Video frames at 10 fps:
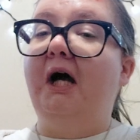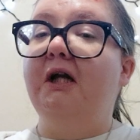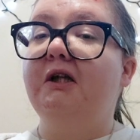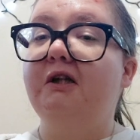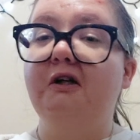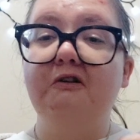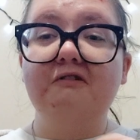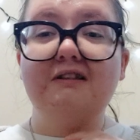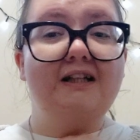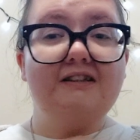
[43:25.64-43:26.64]
loads
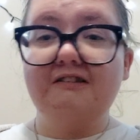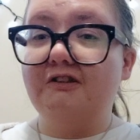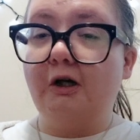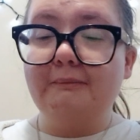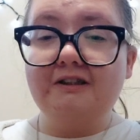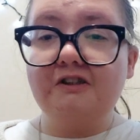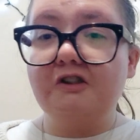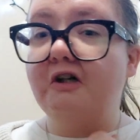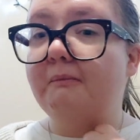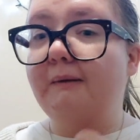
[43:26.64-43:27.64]
of negative comments to
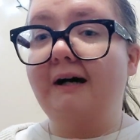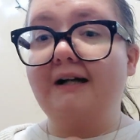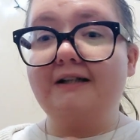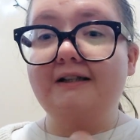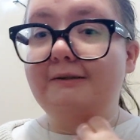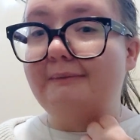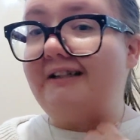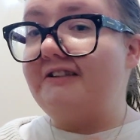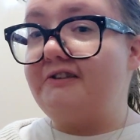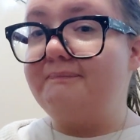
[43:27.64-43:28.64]
come, I can
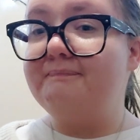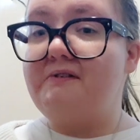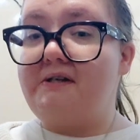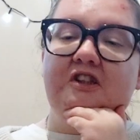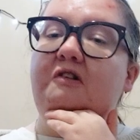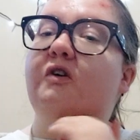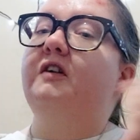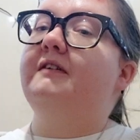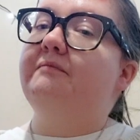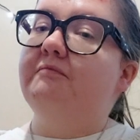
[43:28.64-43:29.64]
imagine. So
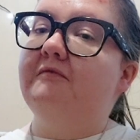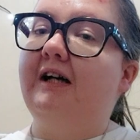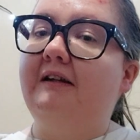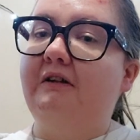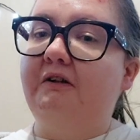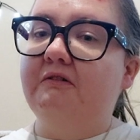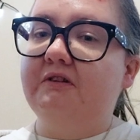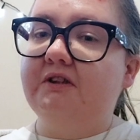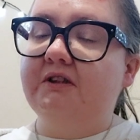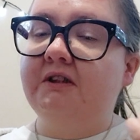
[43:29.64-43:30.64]
on that
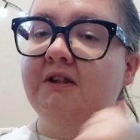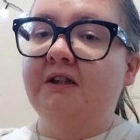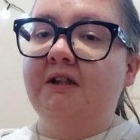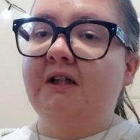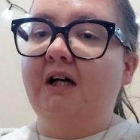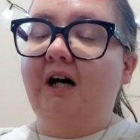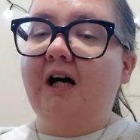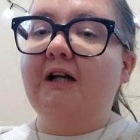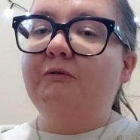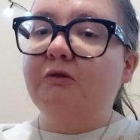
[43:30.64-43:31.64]
note,
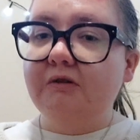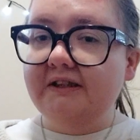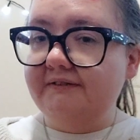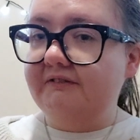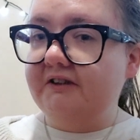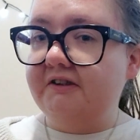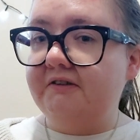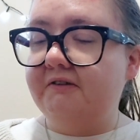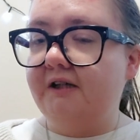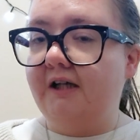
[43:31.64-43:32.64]
I will leave
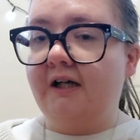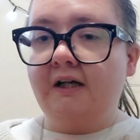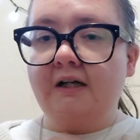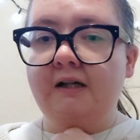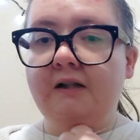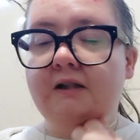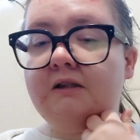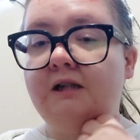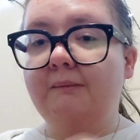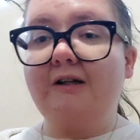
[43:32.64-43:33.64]
you. I
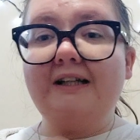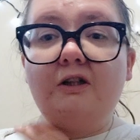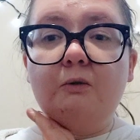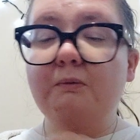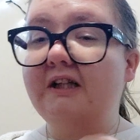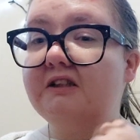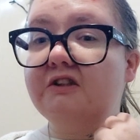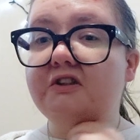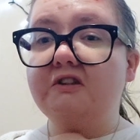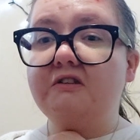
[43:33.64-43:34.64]
pray God
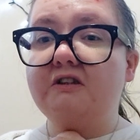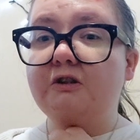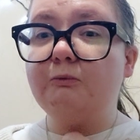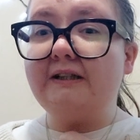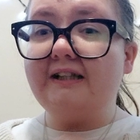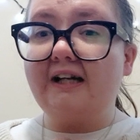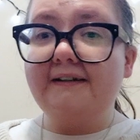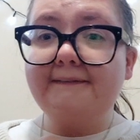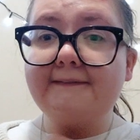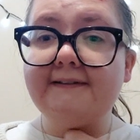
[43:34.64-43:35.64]
blesses you this
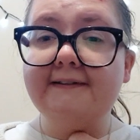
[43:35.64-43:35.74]
weekend,